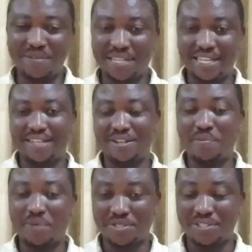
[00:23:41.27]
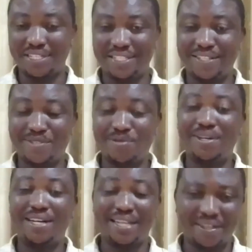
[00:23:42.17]
we get the opportunity to
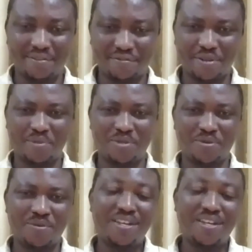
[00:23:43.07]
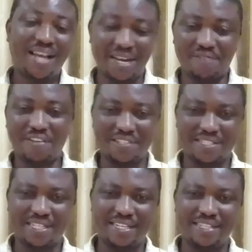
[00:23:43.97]
learn from you at
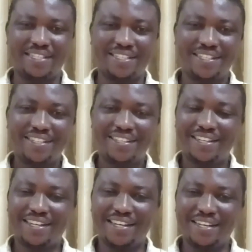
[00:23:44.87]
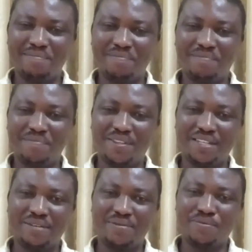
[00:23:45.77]
first hand um,
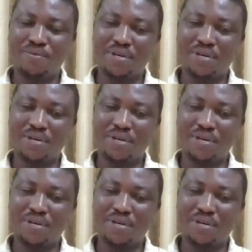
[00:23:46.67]
mm.